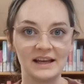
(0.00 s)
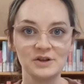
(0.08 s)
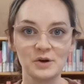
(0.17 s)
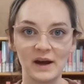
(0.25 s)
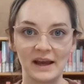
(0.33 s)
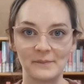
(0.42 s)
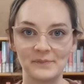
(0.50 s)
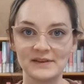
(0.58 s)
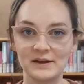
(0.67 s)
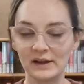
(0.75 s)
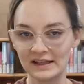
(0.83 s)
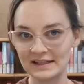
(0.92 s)
enjoy.
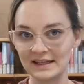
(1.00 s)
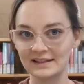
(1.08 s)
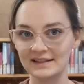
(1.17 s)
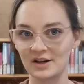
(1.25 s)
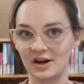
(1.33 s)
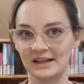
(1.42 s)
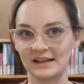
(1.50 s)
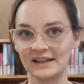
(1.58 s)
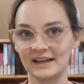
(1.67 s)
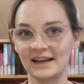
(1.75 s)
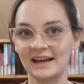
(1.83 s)
So let's get started.